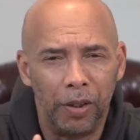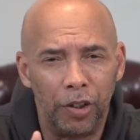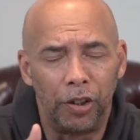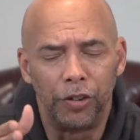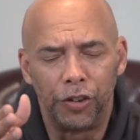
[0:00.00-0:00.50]

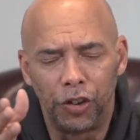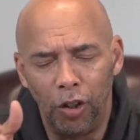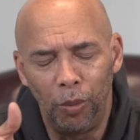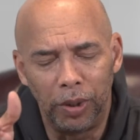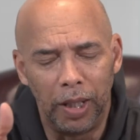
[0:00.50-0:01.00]
to
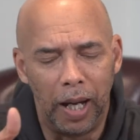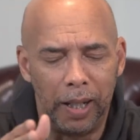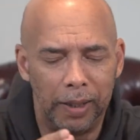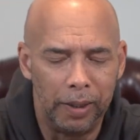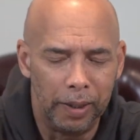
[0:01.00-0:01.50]
consult with
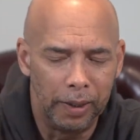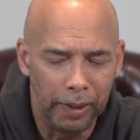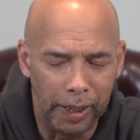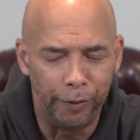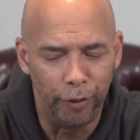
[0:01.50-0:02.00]
God
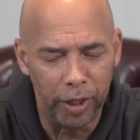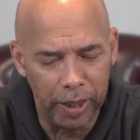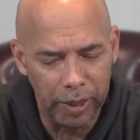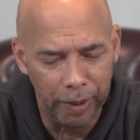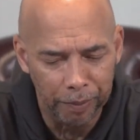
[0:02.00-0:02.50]
and
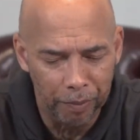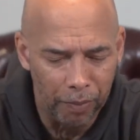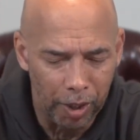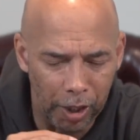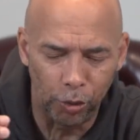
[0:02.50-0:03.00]
read
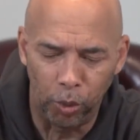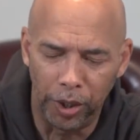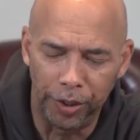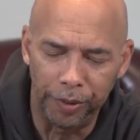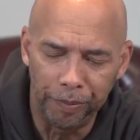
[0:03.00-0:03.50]
His
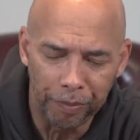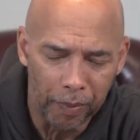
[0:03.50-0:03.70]
Word.